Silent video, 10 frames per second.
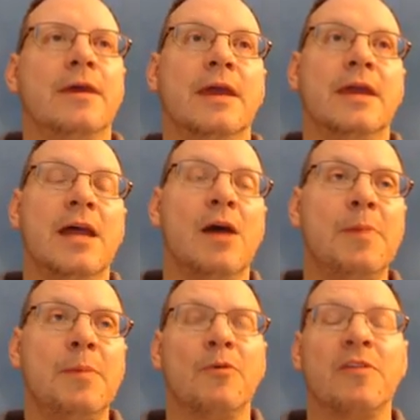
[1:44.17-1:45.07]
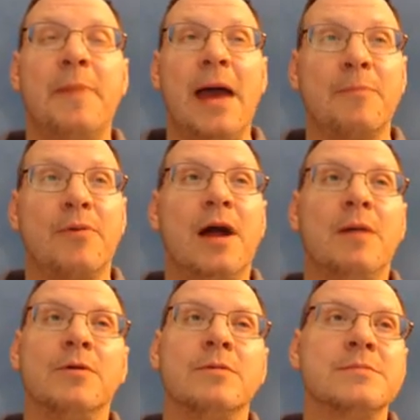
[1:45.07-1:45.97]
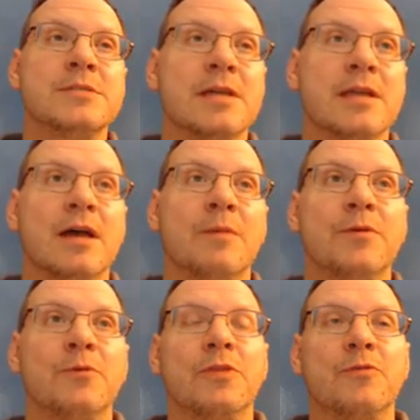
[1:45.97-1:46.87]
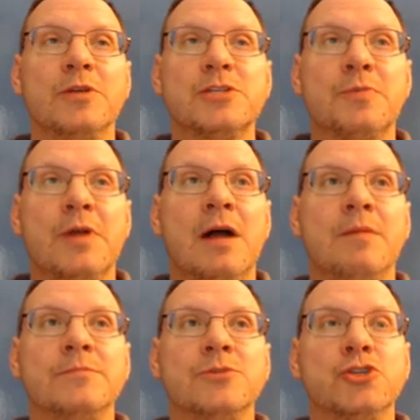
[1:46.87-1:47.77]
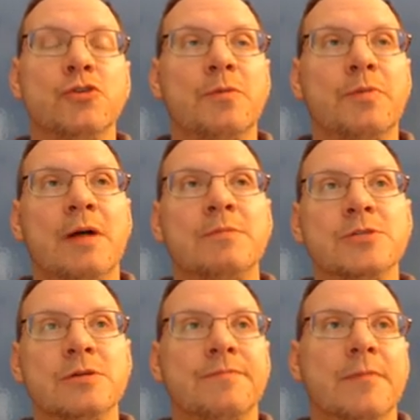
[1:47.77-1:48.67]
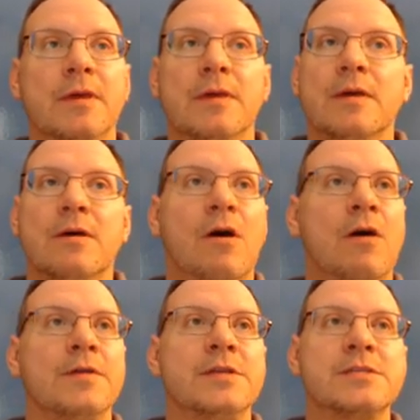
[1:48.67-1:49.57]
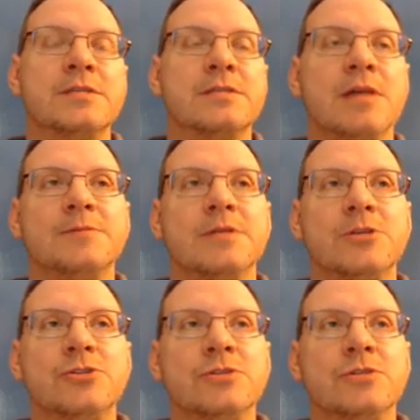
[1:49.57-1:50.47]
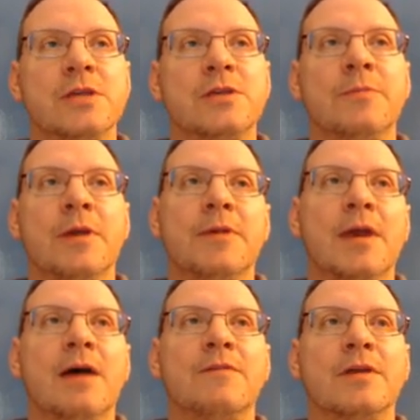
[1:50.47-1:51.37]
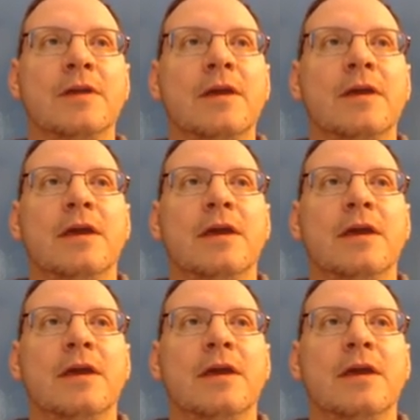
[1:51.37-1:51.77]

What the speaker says: It can help people with back problems. It can help you with wrist problems, shoulder problems, all these types of issues that you may be having.